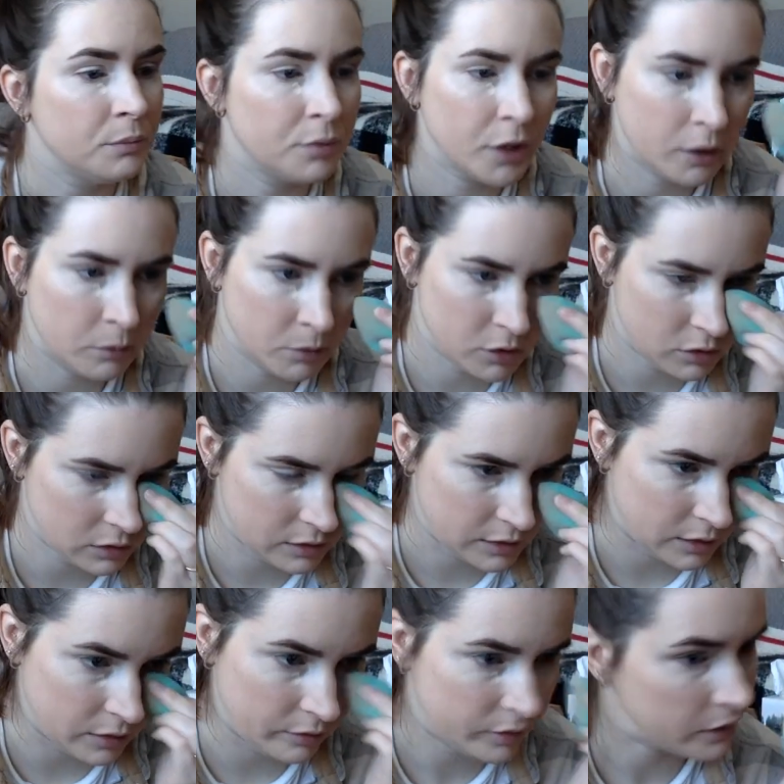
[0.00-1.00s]
pretty much
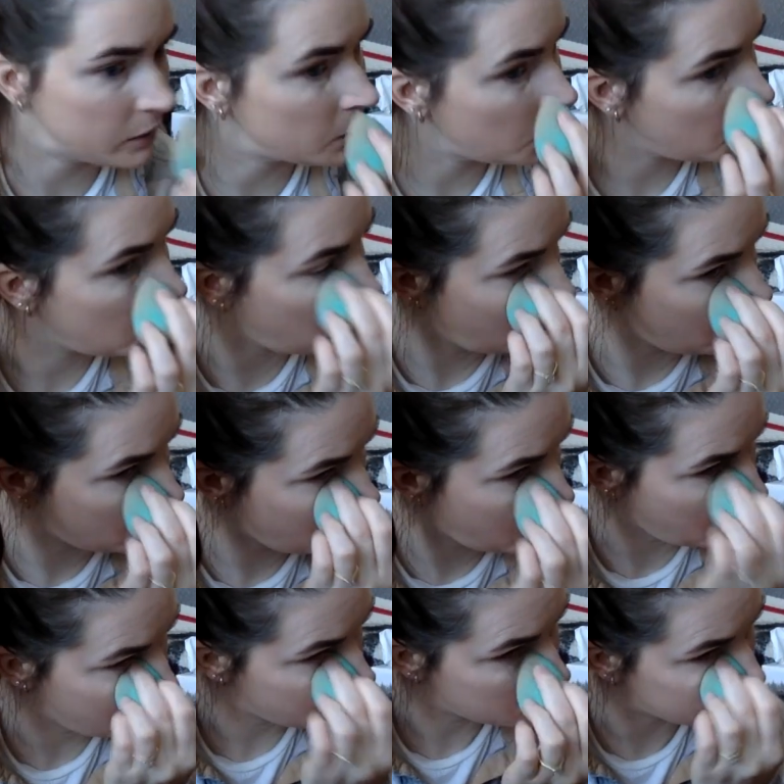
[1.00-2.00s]
just out of like
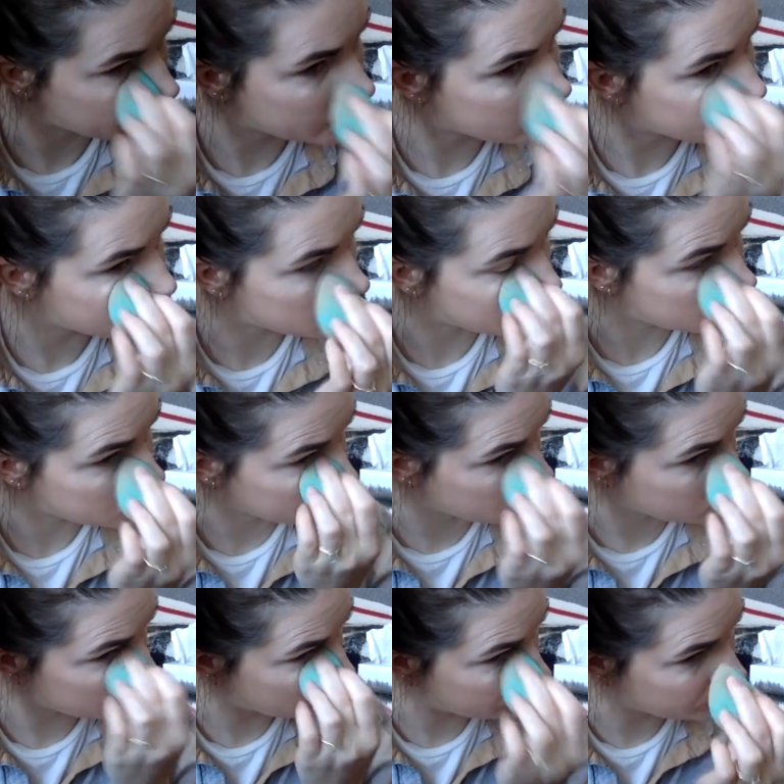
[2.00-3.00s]
laziness
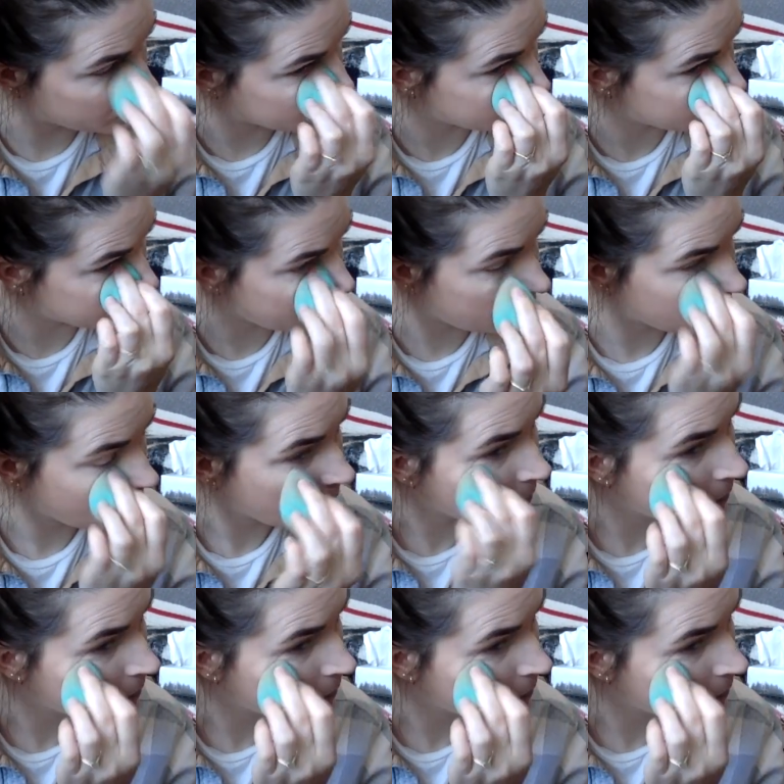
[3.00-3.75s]
and saving a step.